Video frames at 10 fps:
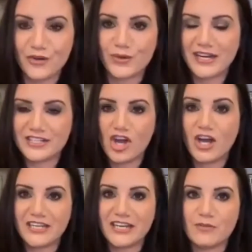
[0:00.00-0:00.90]
kind of
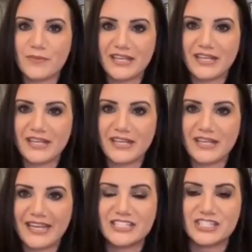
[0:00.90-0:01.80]
talking to everybody,
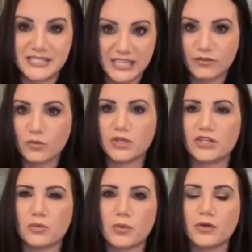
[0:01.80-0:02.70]
and I can just see everyone
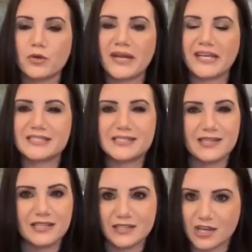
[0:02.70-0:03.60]
in the room, and I can
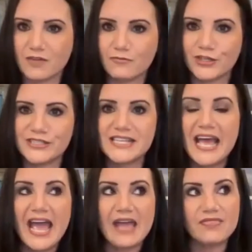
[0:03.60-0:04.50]
see the conference.
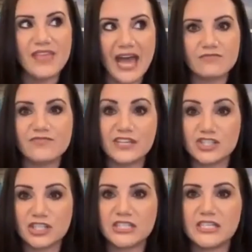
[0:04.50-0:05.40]
And that
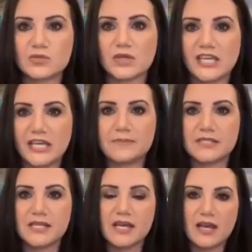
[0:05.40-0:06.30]
vision is what
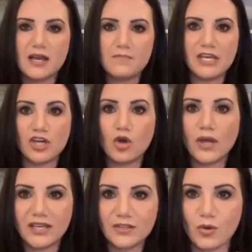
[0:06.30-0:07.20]
keeps me
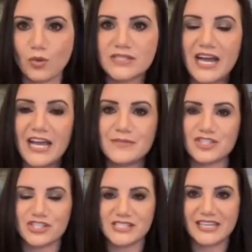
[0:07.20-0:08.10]
going the whole time. Is
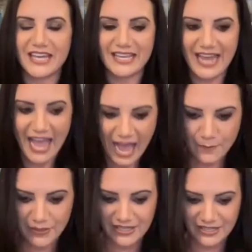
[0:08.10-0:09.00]
just like, it
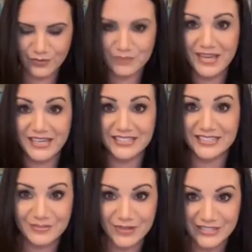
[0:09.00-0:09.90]
happened and we made it.
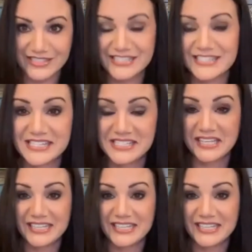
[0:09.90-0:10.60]
It's existing.